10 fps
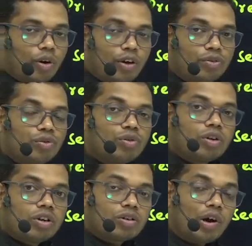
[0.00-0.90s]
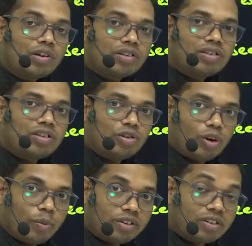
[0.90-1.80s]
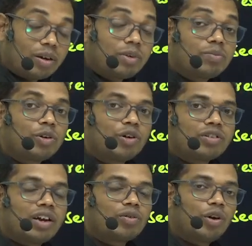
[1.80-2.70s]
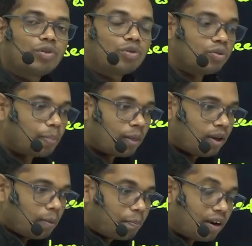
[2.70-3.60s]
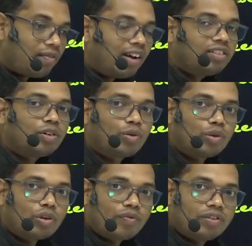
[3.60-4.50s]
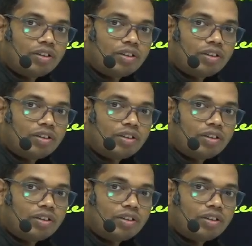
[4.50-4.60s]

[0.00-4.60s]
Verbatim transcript: going to cause the C dormancy, that means because they are going to prevent the growth of the